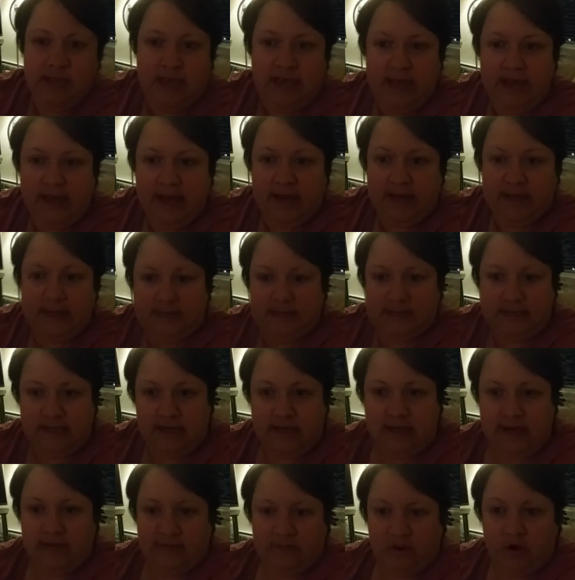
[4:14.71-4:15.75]
And
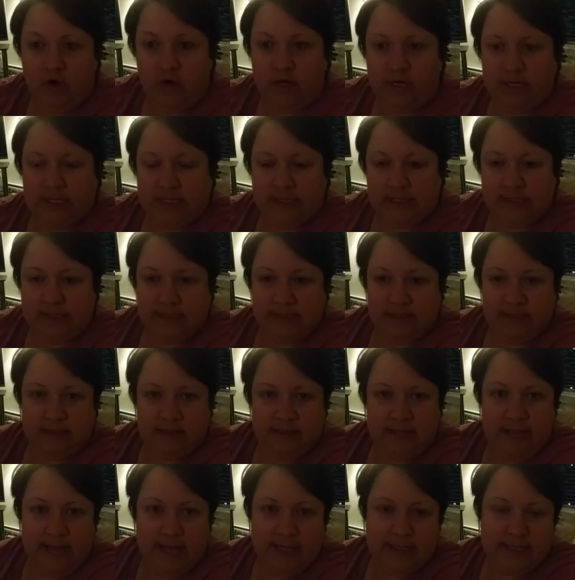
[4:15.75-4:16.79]
noticed
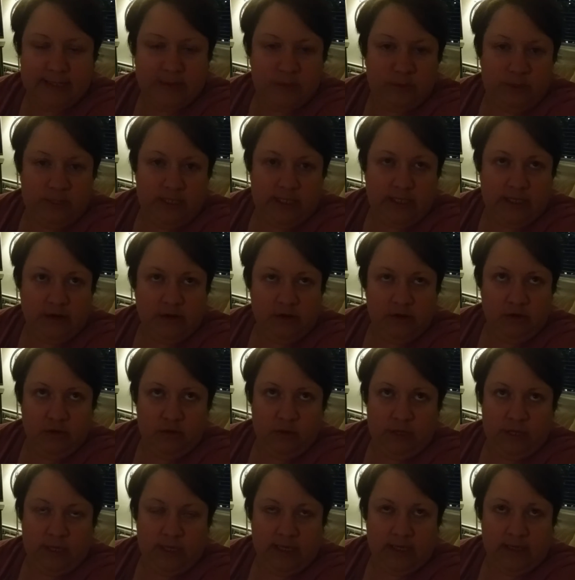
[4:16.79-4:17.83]
last week or the
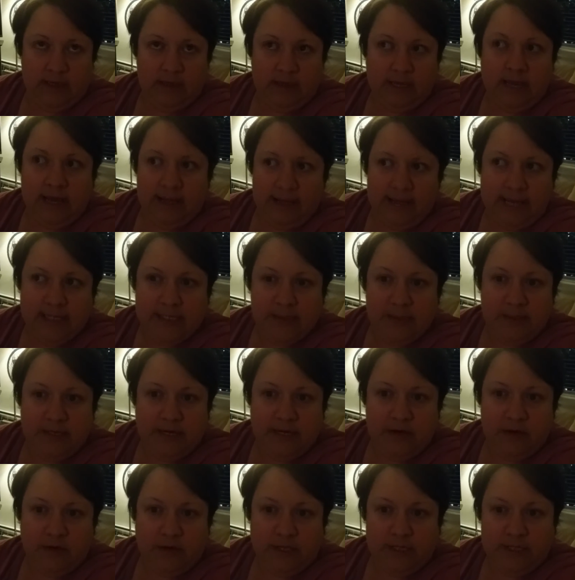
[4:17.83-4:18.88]
week, yeah, last week I
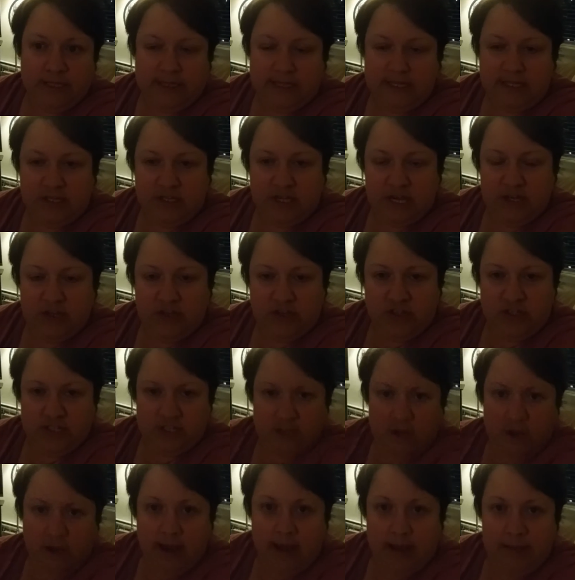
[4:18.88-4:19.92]
noticed that they changed the
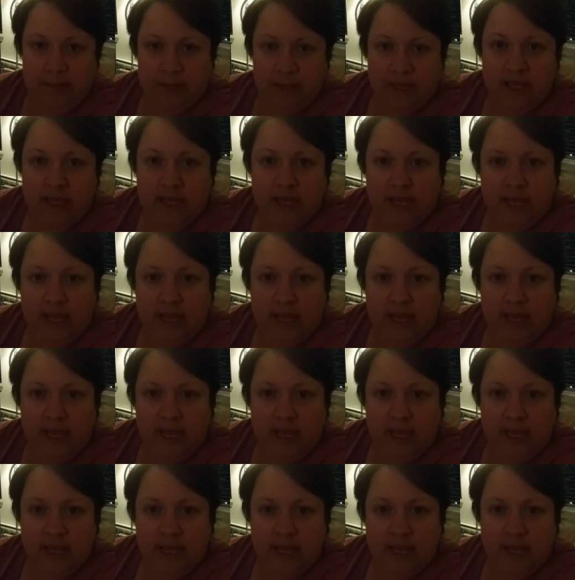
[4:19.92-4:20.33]
time.